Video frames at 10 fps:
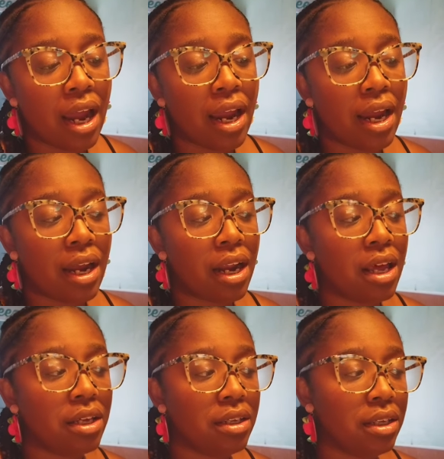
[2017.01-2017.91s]

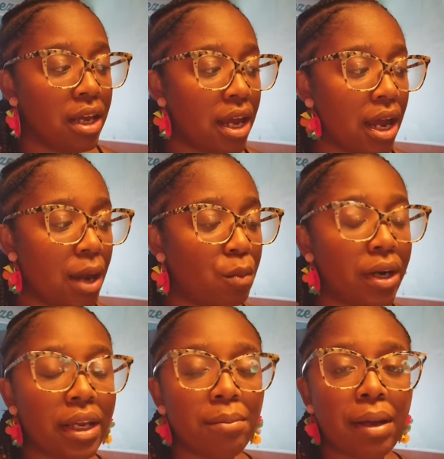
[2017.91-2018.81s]
And yeah, I
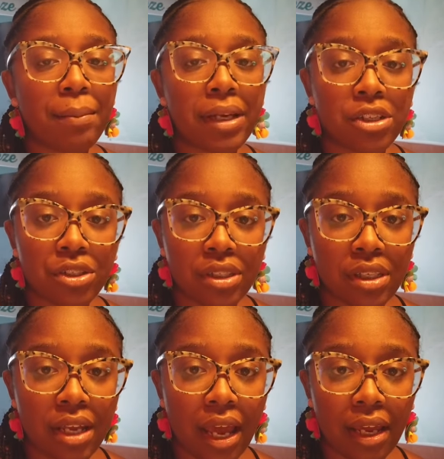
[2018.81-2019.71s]
want to get my picture
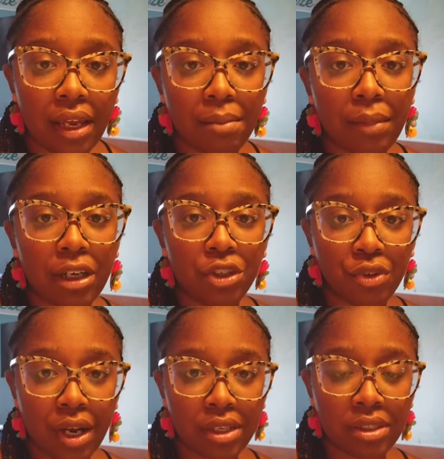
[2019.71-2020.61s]
today in my
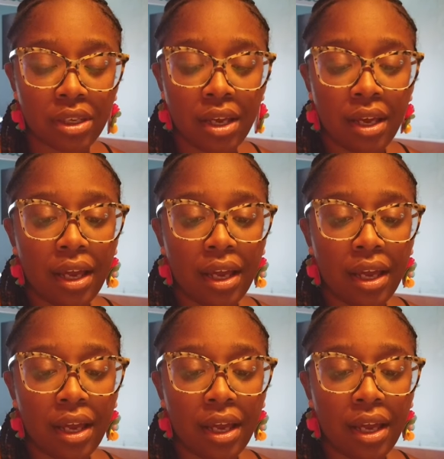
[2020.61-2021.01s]
dress.